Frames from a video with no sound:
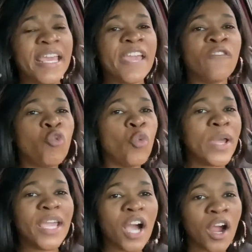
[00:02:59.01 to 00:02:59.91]
If
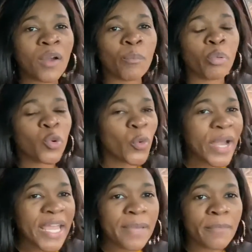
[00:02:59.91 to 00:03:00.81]
we are
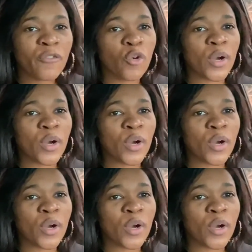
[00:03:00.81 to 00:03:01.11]
praying before